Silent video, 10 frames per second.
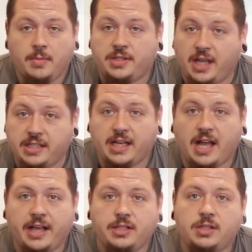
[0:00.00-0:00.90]
Besides that,
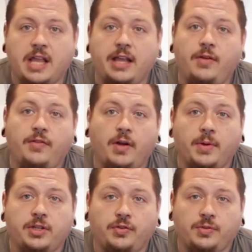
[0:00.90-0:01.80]
guys, thank you very
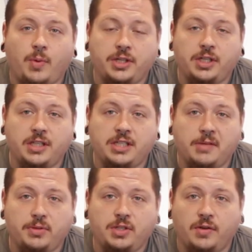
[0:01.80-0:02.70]
much for watching this
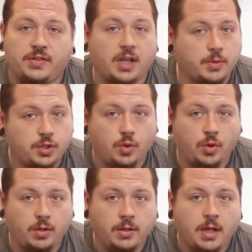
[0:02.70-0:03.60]
episode of Syber
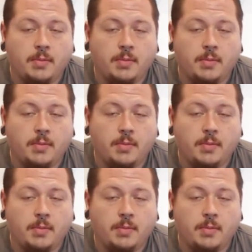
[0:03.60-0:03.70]
Skool.